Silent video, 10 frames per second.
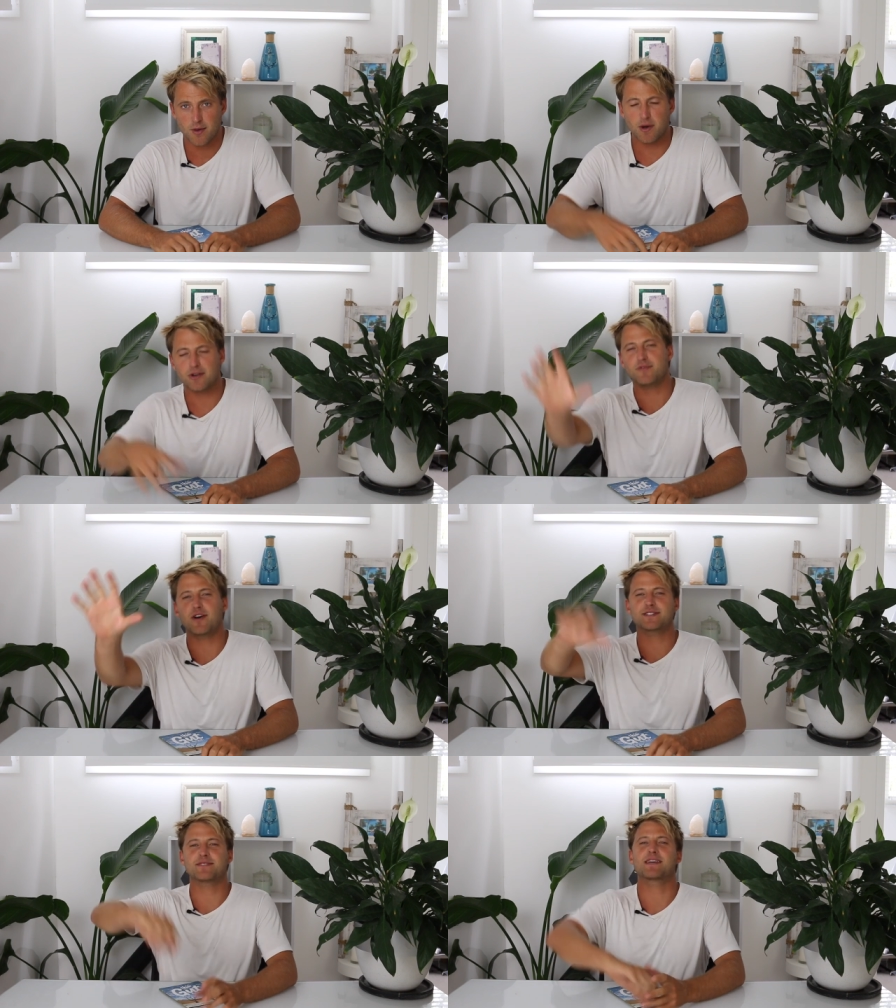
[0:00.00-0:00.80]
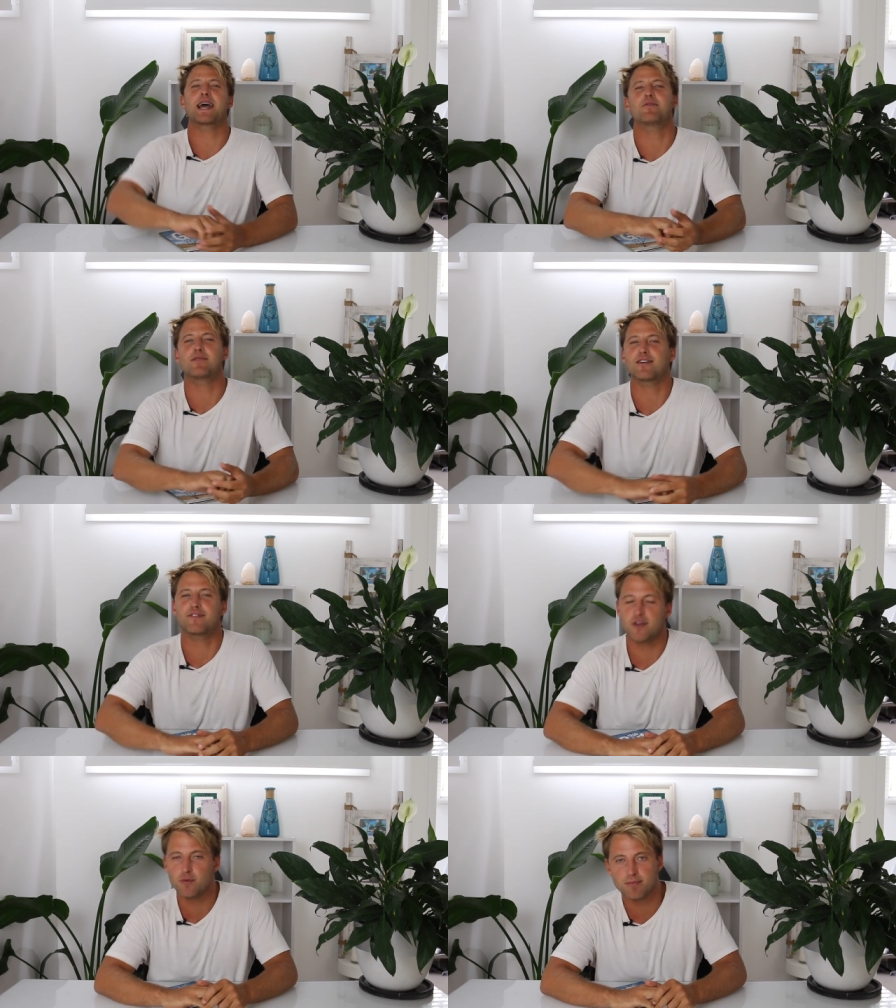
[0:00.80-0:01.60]
Welcome folks, I'm Kale
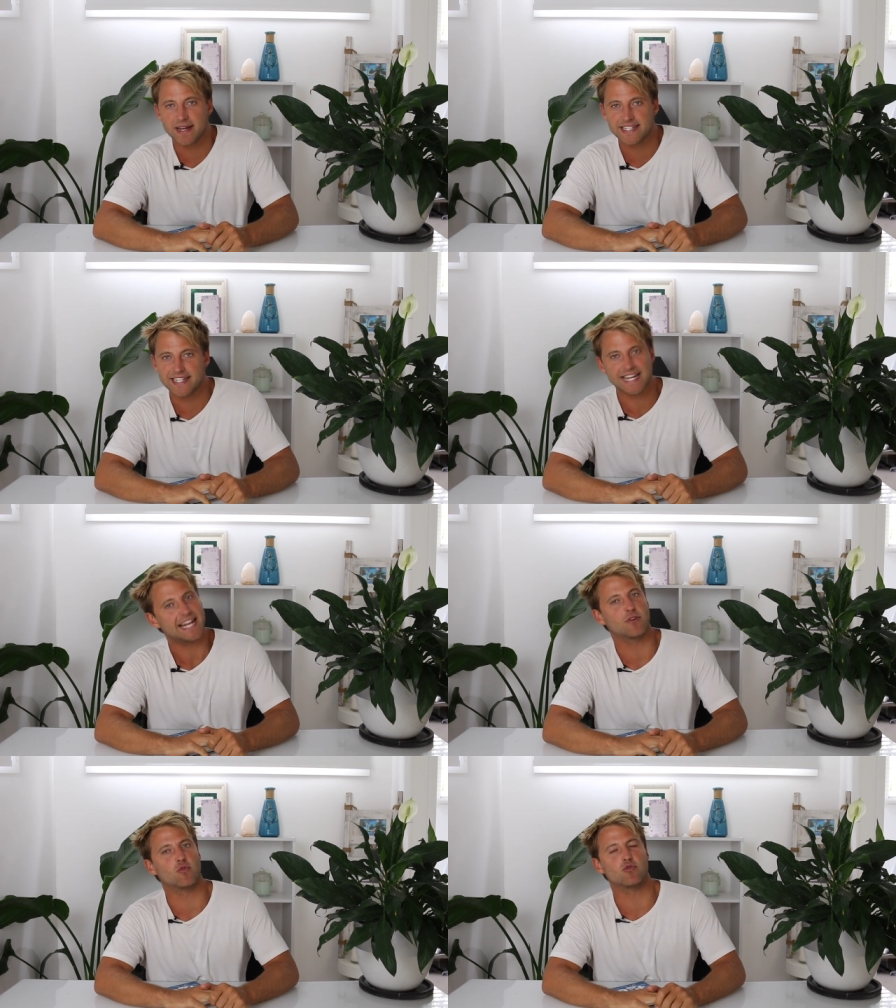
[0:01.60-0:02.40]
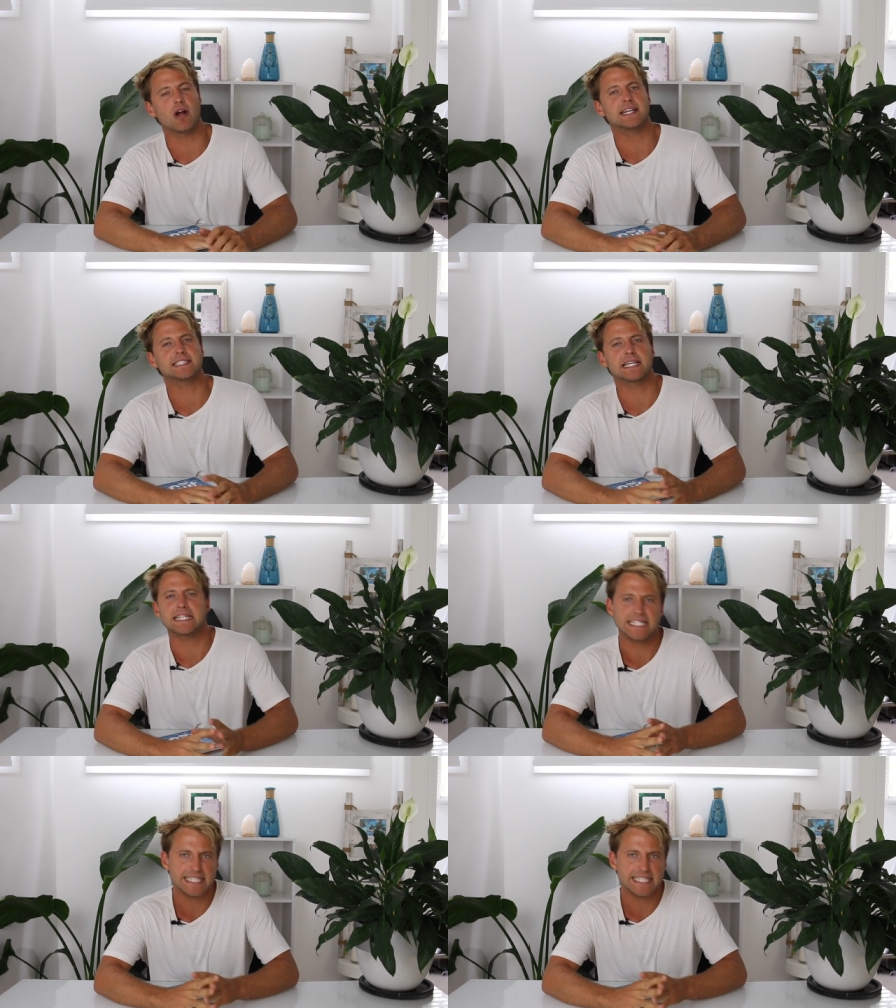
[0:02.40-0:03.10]
Brock, filmmaker and writer.